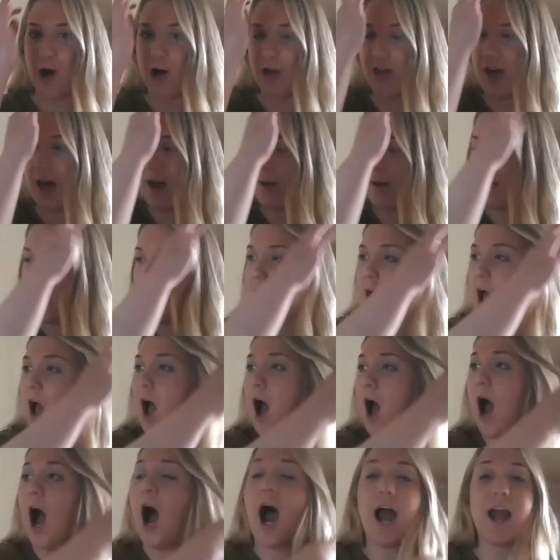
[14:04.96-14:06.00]
them,
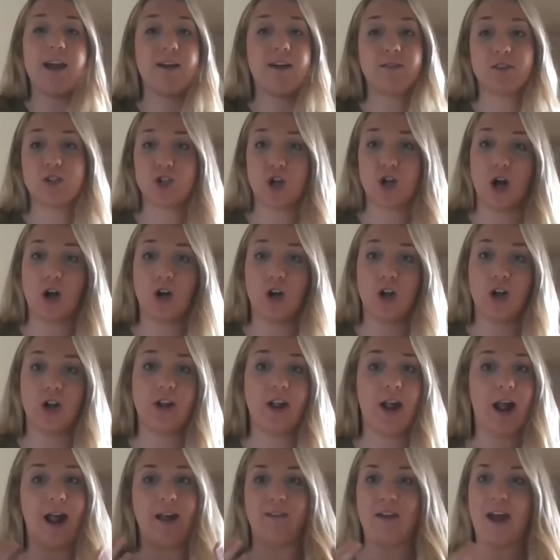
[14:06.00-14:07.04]
I have struggled.
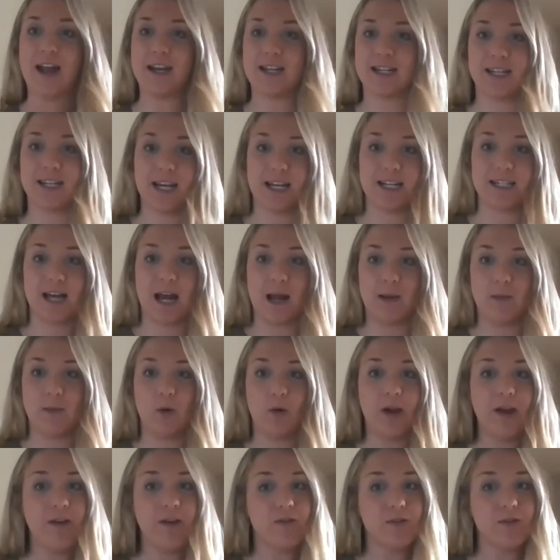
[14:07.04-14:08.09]
I've had to take time
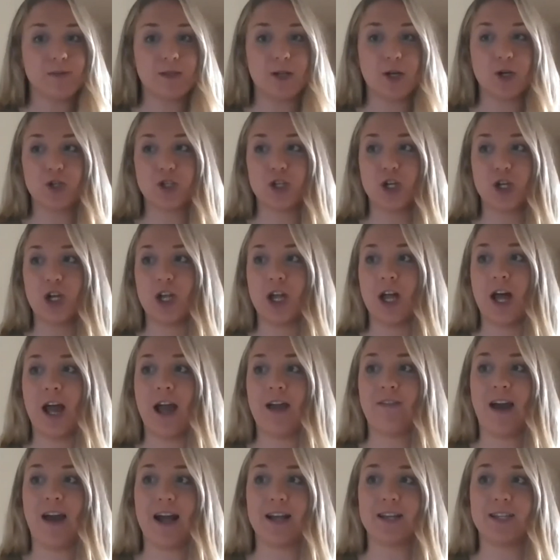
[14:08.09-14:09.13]
away from social.
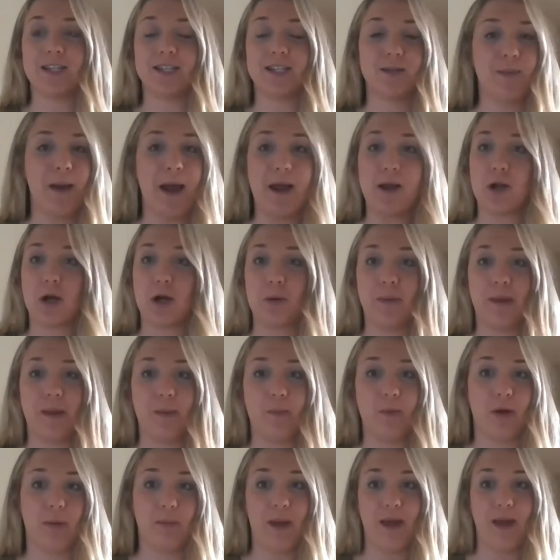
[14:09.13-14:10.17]
I've had to depend on
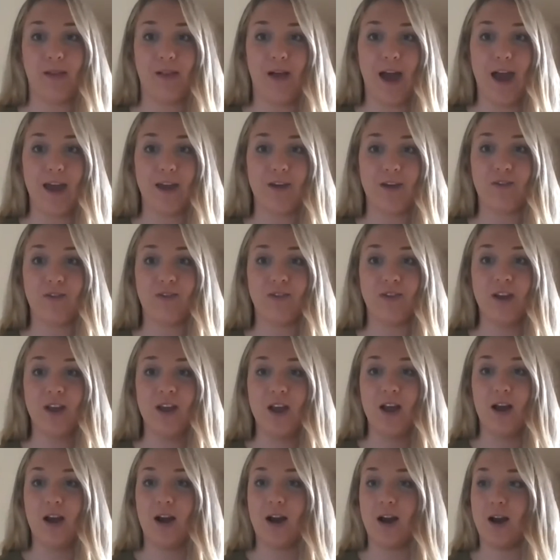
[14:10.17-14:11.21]
people in my life
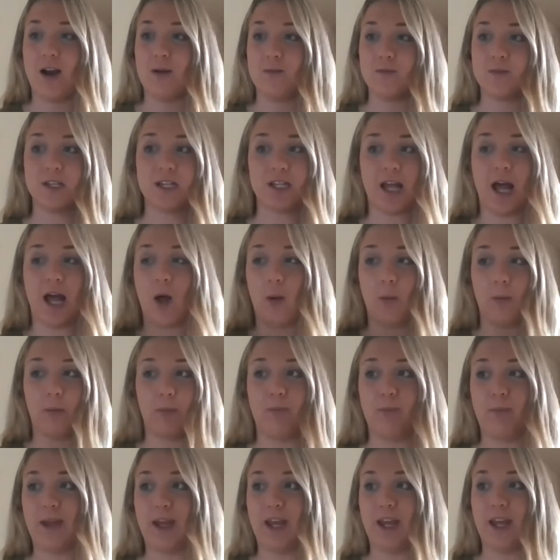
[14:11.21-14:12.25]
to help
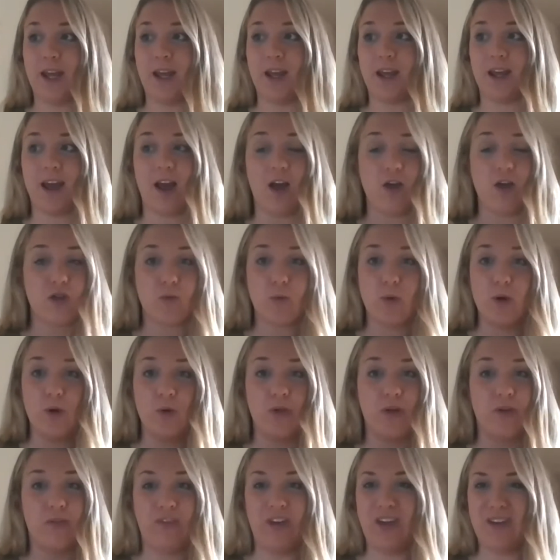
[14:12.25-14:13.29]
me get through
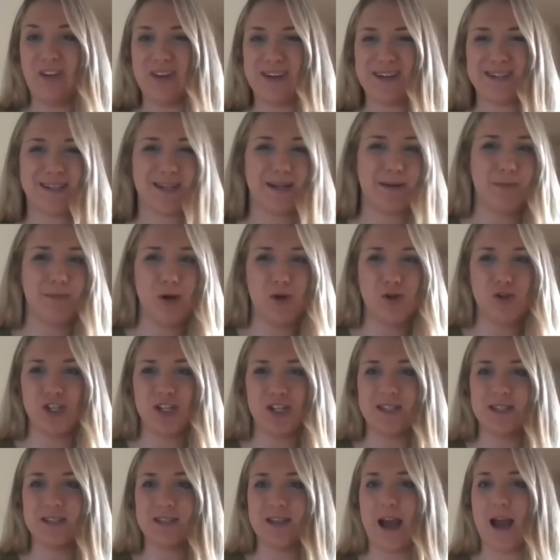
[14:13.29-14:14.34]
the feelings and
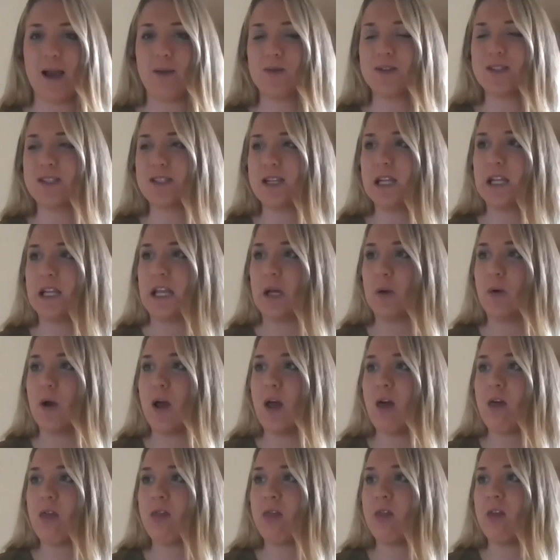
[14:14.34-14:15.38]
emotions I was dealing with.